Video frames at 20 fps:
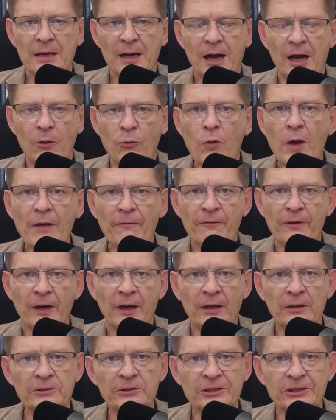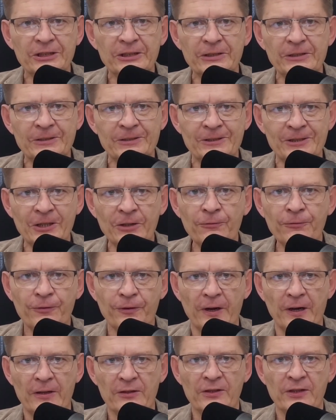However, the
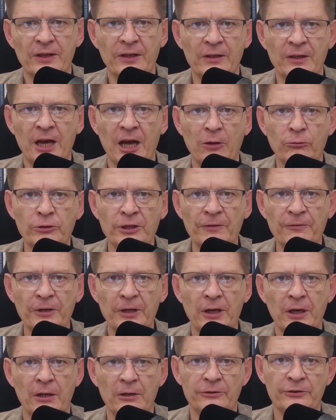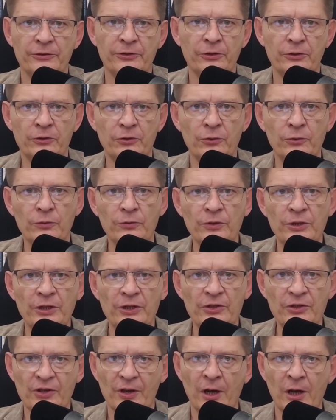difference in how difficult the two
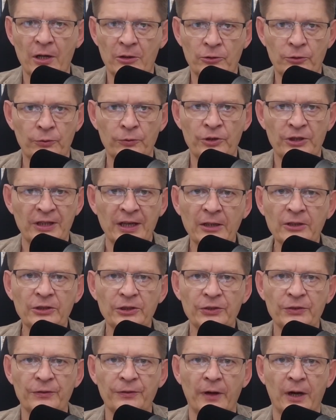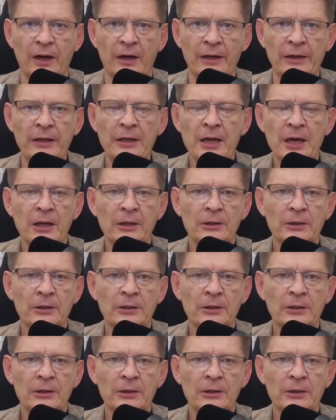needs are to satisfy